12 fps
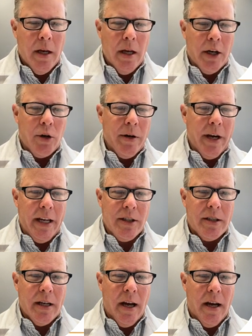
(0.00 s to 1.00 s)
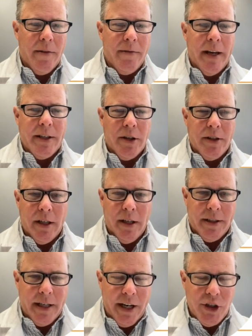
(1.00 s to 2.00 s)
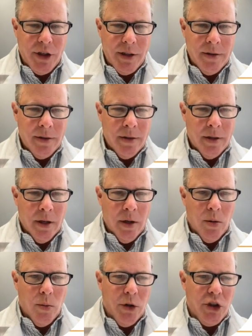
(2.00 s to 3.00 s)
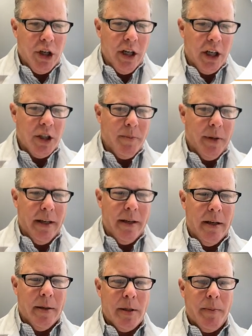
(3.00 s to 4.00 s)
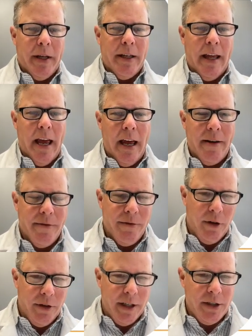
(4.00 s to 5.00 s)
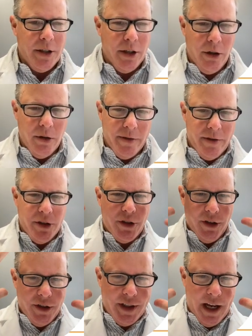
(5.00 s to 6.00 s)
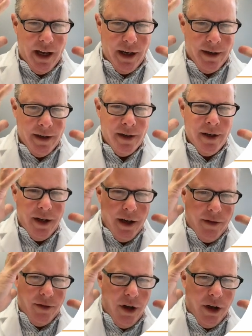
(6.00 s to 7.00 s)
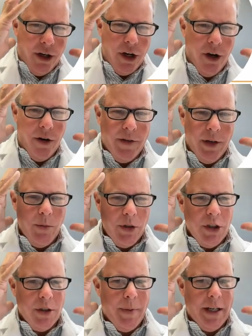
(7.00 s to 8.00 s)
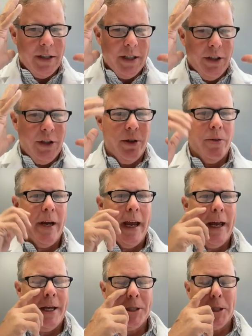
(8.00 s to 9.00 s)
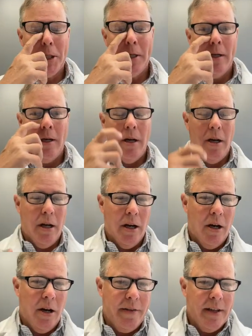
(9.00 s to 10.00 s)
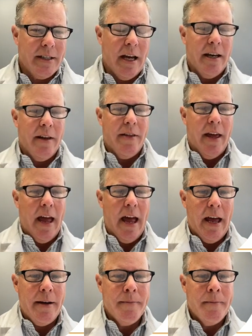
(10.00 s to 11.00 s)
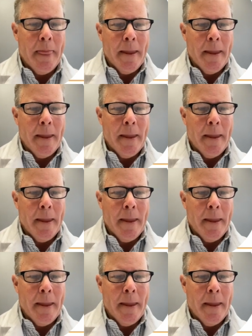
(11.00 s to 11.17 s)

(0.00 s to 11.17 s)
It creates vasodilatation, which can explain the head fullness, the universal sign of long COVID, which is basically two hands on the side of the head,